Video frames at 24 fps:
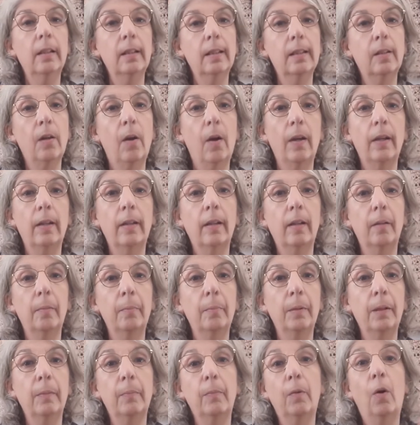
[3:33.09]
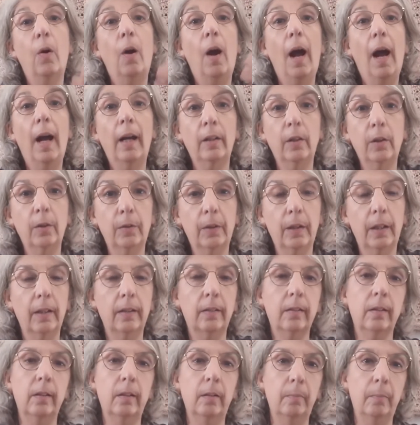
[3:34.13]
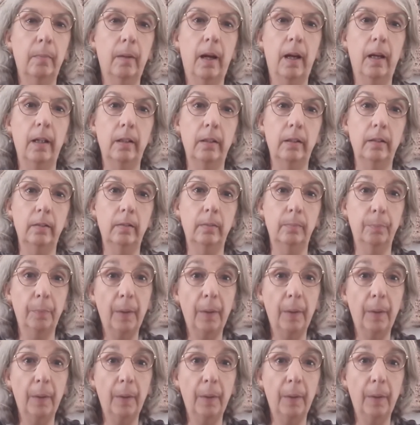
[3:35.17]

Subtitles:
so I can be more accurate in my